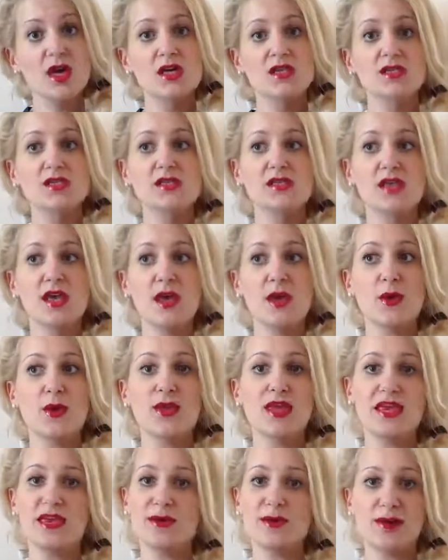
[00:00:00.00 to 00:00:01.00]
so
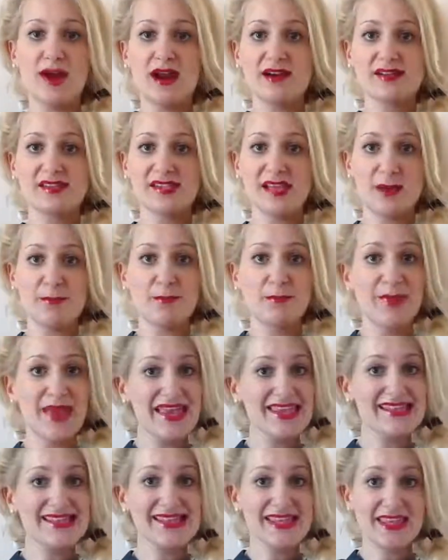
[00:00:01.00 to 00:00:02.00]
here are some
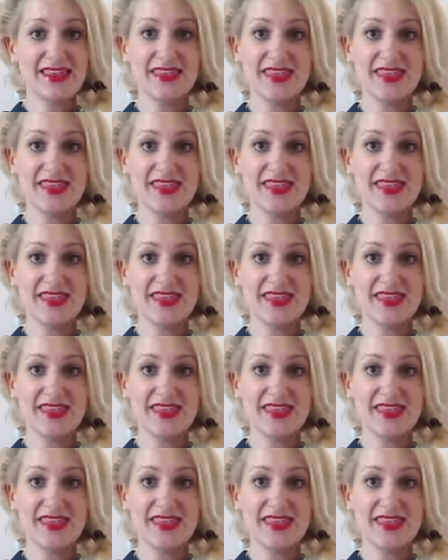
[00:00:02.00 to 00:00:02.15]
basic